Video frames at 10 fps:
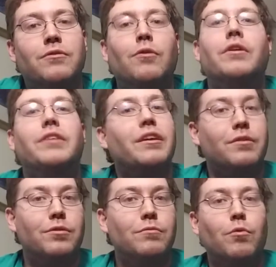4, and then
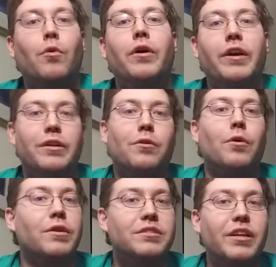include Roy and
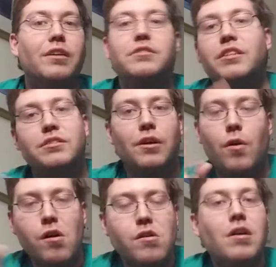Cornus DLC,
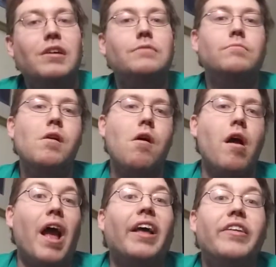so
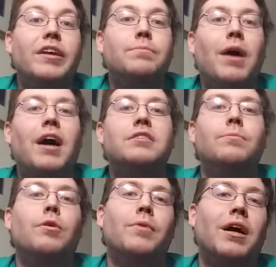anything's
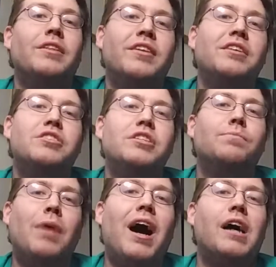possible, but I think she's
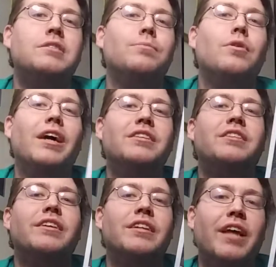possible. I just
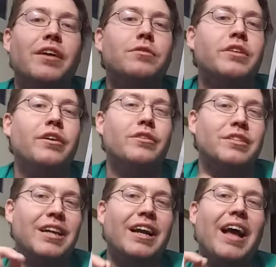think an Echoes character
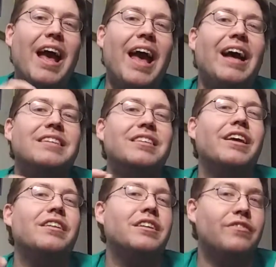is not as
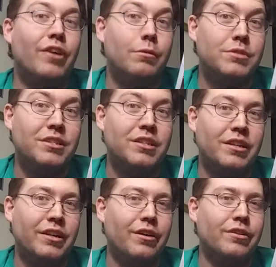likely as a Fire Emblem
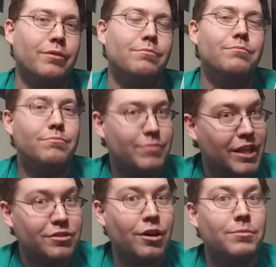16 character.
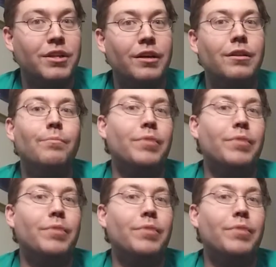That's all I'm saying.